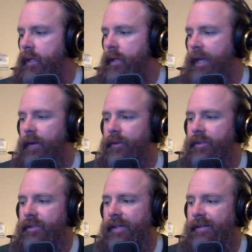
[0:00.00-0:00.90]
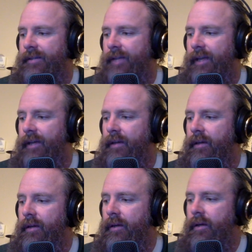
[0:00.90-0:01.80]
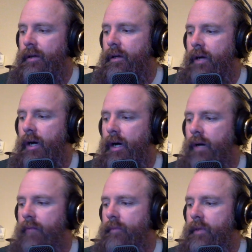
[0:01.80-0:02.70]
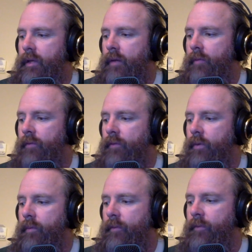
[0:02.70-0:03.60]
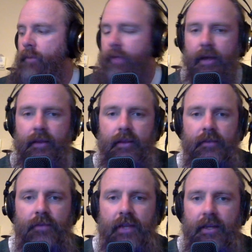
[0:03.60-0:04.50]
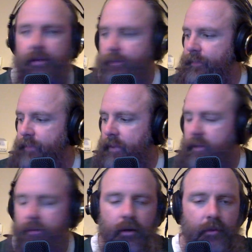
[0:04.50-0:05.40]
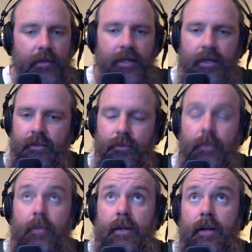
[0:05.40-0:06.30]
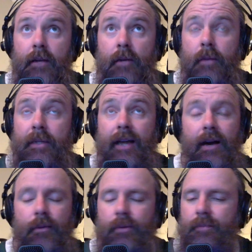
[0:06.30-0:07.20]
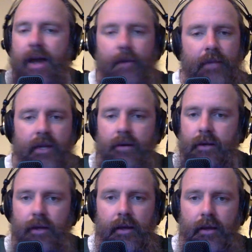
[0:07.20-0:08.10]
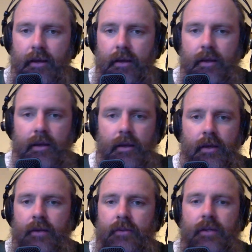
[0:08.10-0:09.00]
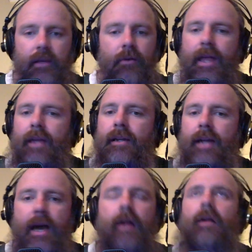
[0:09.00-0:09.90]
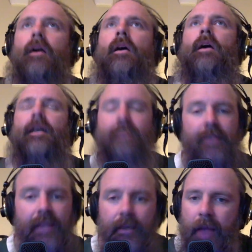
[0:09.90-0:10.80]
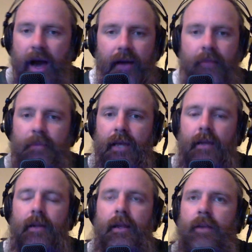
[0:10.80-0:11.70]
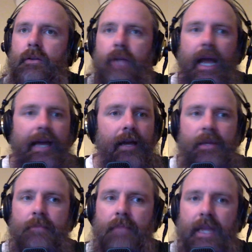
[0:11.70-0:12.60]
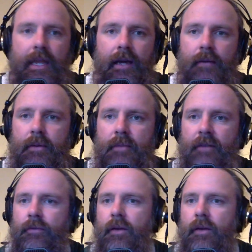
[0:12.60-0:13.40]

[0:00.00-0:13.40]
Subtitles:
like I was just kind of saying, you know, before that, this vegan, oh my gosh, it would have been terrible. I would not be here today. You cannot, That's the thing about it, man. I gotta be me. I gotta be my.